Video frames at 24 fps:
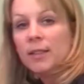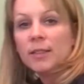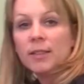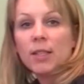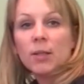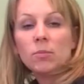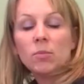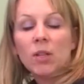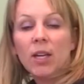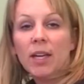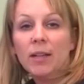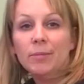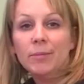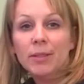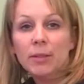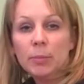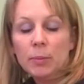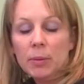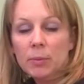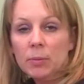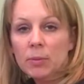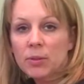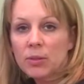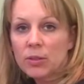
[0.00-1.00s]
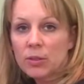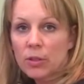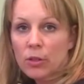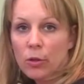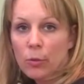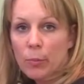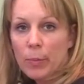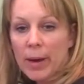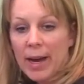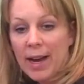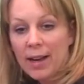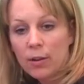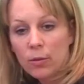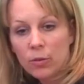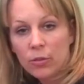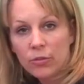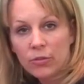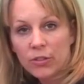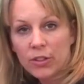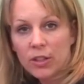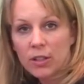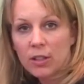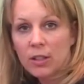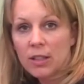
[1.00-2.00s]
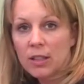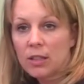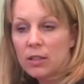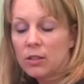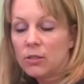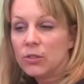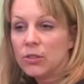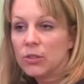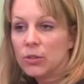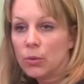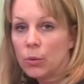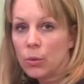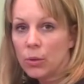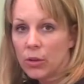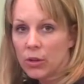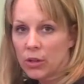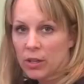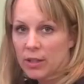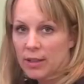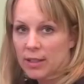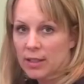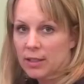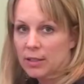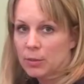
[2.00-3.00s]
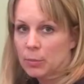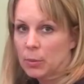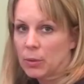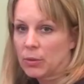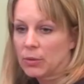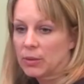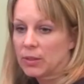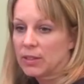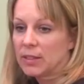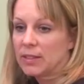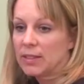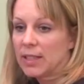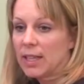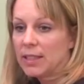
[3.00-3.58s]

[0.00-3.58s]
Sometimes people's low back will feel a little sore in these poses.